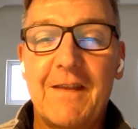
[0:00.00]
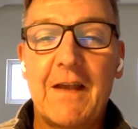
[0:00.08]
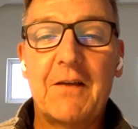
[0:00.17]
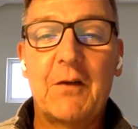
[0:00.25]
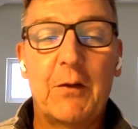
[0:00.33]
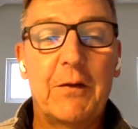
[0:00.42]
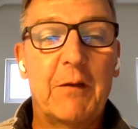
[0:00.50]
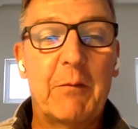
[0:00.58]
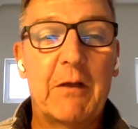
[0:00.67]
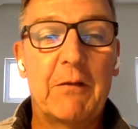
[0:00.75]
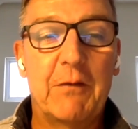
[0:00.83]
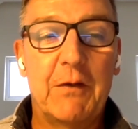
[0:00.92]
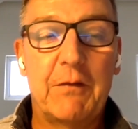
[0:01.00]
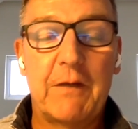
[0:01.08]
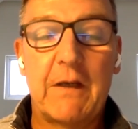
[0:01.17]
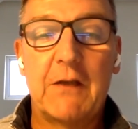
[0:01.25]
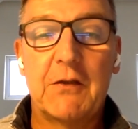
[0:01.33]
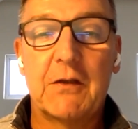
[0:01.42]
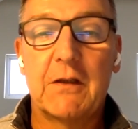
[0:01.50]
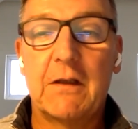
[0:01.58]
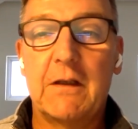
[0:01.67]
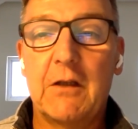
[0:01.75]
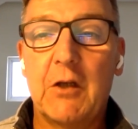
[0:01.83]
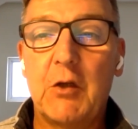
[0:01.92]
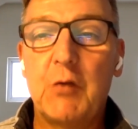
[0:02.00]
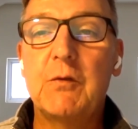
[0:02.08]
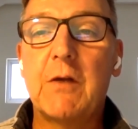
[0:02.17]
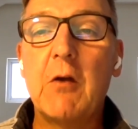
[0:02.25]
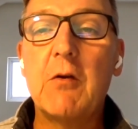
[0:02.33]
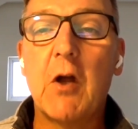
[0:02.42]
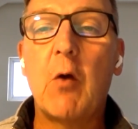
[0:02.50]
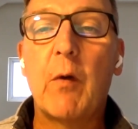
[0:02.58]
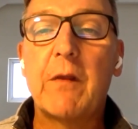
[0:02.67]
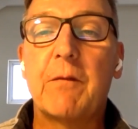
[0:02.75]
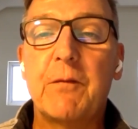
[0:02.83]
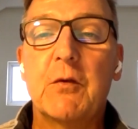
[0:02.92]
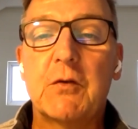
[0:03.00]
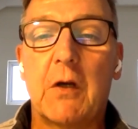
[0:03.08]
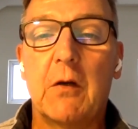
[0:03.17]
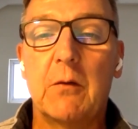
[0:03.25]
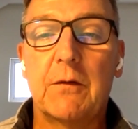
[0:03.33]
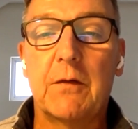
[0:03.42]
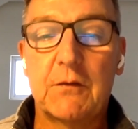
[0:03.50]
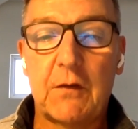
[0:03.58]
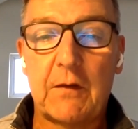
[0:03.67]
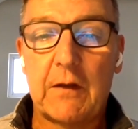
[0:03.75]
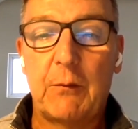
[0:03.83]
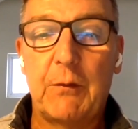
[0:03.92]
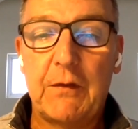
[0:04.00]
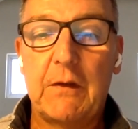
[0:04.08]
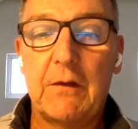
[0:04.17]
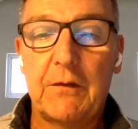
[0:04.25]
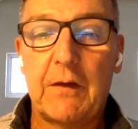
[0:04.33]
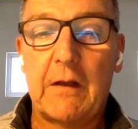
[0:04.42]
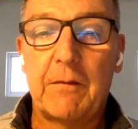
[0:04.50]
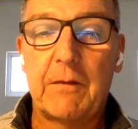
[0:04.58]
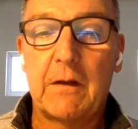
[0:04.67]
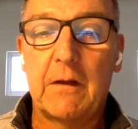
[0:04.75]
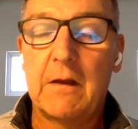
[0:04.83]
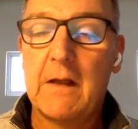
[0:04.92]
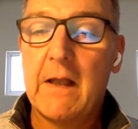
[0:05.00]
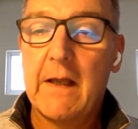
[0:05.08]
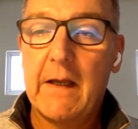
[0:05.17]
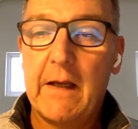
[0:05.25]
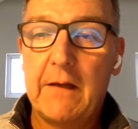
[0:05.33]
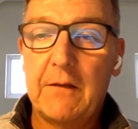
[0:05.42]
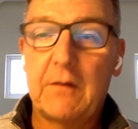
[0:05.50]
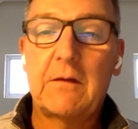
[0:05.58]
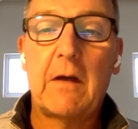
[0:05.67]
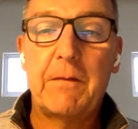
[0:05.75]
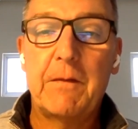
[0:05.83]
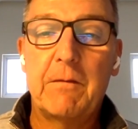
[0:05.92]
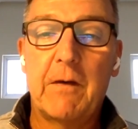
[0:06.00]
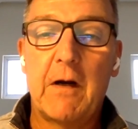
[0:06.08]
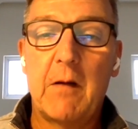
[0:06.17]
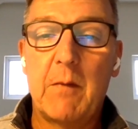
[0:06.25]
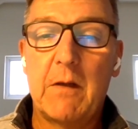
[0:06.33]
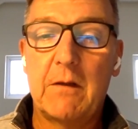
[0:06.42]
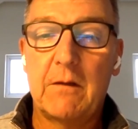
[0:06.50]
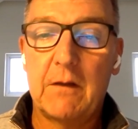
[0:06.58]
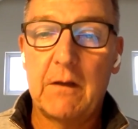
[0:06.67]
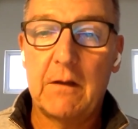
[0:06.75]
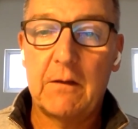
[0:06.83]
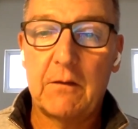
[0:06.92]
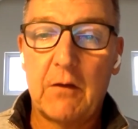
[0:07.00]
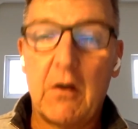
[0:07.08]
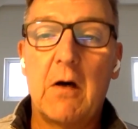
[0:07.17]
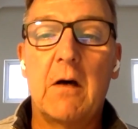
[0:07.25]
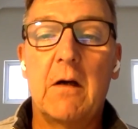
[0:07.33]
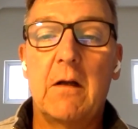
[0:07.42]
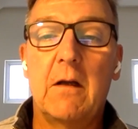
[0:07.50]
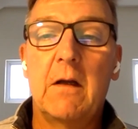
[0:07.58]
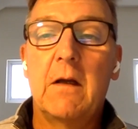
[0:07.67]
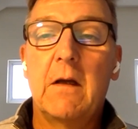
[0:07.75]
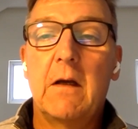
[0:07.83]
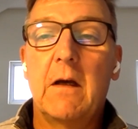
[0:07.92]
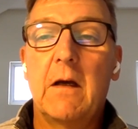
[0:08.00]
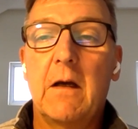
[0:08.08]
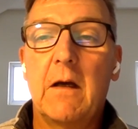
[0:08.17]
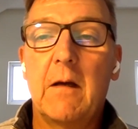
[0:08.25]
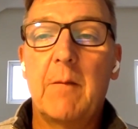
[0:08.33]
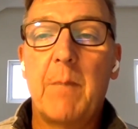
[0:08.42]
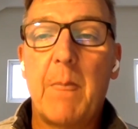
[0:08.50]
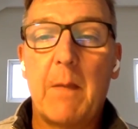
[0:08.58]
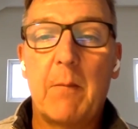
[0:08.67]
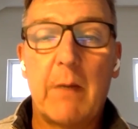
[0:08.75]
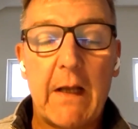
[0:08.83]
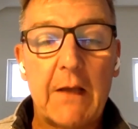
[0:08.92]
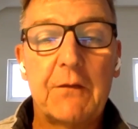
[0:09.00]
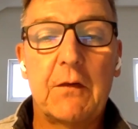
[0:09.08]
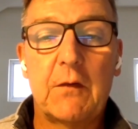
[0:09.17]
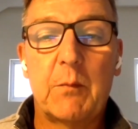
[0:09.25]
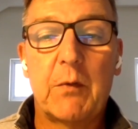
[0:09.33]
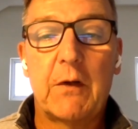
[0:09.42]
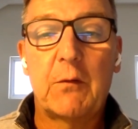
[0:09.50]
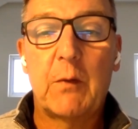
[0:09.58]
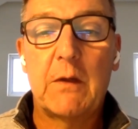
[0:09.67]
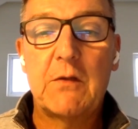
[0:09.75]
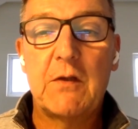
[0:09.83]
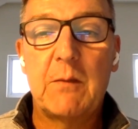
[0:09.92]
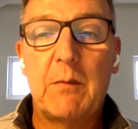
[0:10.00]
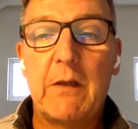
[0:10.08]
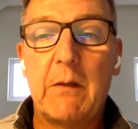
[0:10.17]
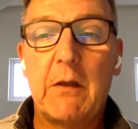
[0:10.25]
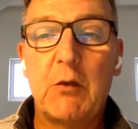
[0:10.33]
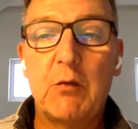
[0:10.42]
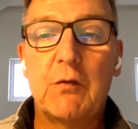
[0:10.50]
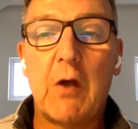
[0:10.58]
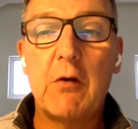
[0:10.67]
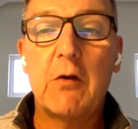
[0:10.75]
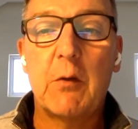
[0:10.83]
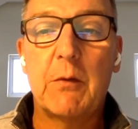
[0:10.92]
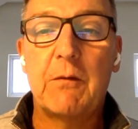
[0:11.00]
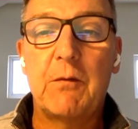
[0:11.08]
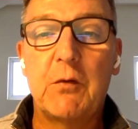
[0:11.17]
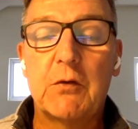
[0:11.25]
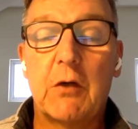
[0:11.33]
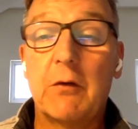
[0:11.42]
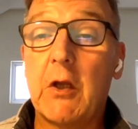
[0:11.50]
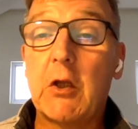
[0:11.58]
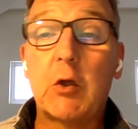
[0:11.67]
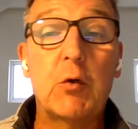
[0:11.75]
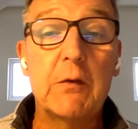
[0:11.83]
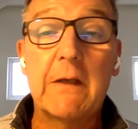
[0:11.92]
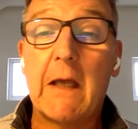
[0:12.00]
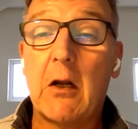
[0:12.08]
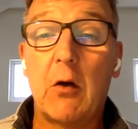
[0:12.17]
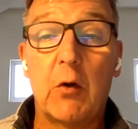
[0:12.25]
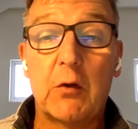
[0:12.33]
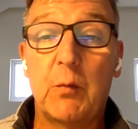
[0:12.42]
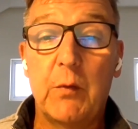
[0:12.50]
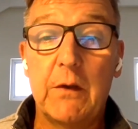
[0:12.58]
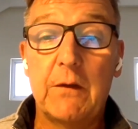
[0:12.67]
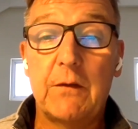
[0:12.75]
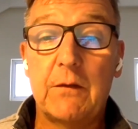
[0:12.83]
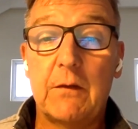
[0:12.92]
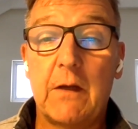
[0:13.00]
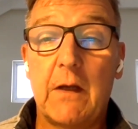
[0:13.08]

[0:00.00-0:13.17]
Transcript: That's the whole thing about diversification. I, you know, you don't know what the future holds. Just like we sit here in South Africa, it's a tough environment, it's hard, um, but assets are priced quite cheaply. You don't know what the future holds. It could get a lot worse,